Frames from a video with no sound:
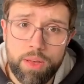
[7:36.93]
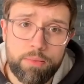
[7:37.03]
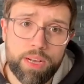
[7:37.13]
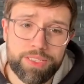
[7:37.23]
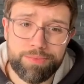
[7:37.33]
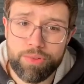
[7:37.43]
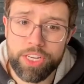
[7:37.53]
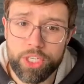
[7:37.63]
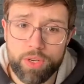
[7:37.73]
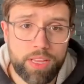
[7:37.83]
because I'm
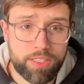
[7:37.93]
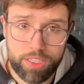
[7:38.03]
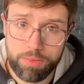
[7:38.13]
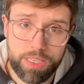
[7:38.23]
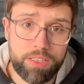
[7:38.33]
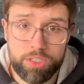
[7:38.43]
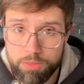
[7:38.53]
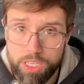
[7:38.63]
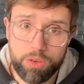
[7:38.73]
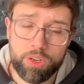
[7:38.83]
pretty sure that's going to be, some
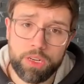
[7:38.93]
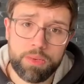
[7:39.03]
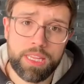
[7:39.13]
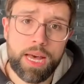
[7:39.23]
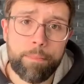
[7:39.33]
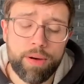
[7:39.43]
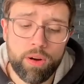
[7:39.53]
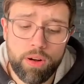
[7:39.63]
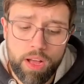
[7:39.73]
of you are going to be in that boat.